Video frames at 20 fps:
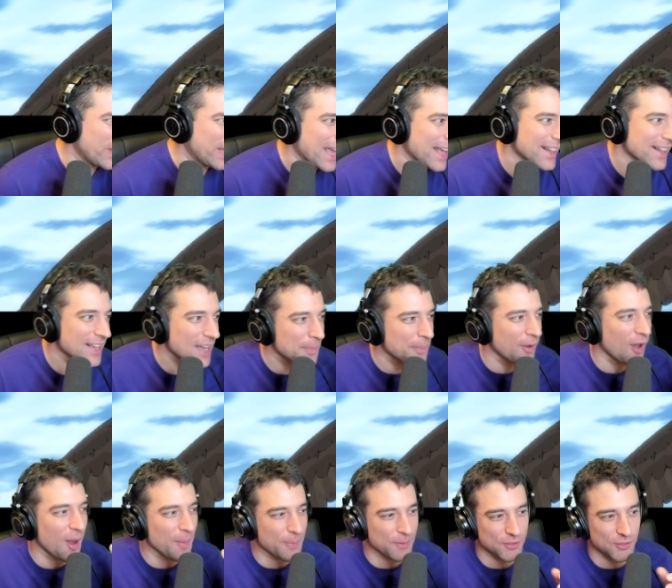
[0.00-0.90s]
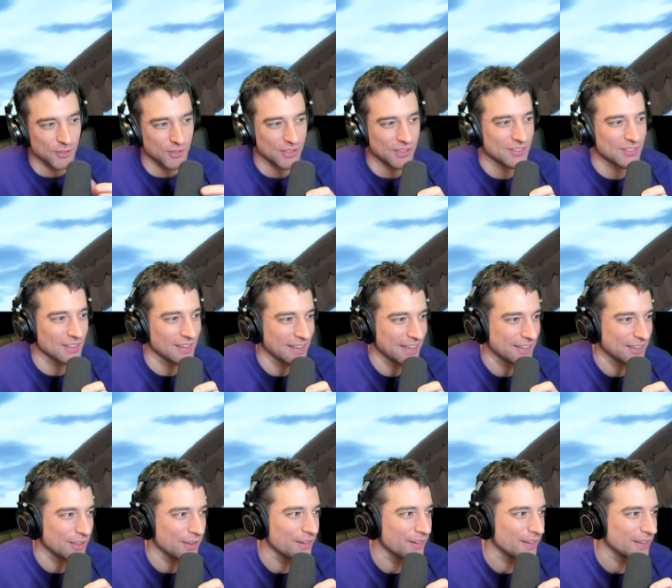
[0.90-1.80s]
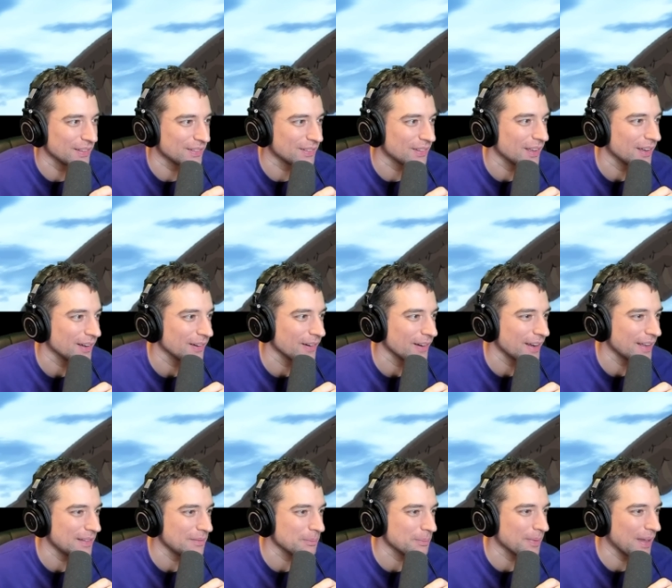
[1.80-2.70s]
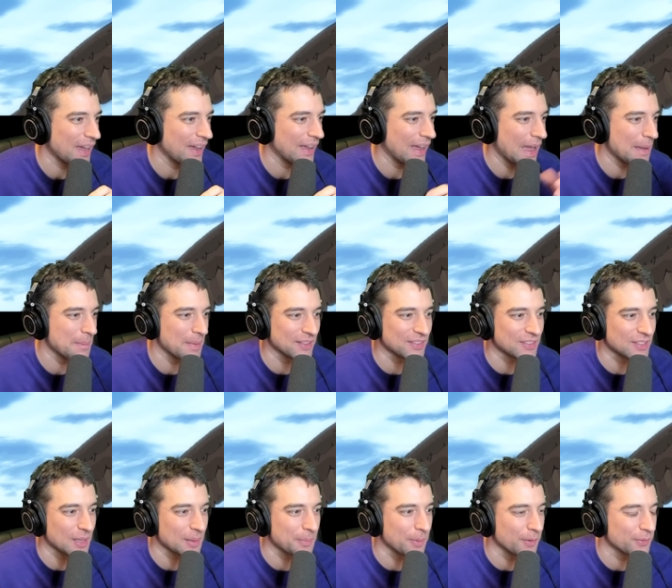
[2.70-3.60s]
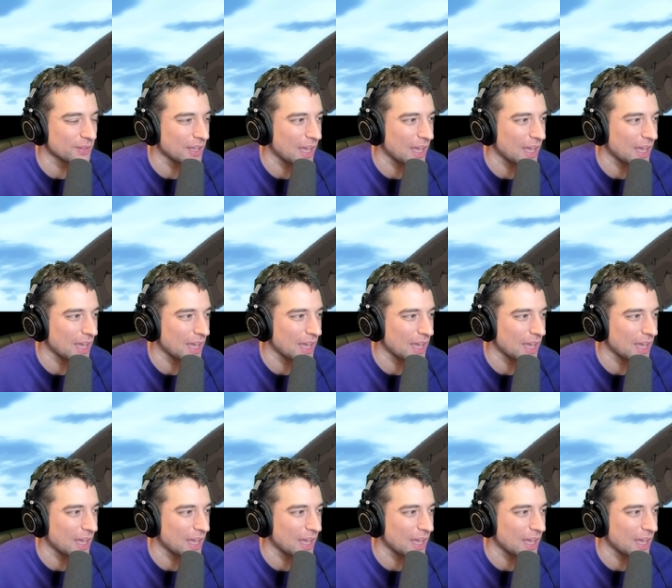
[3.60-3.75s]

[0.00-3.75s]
we had a couple opportunities to land the OS there, right? But I, I messed it up both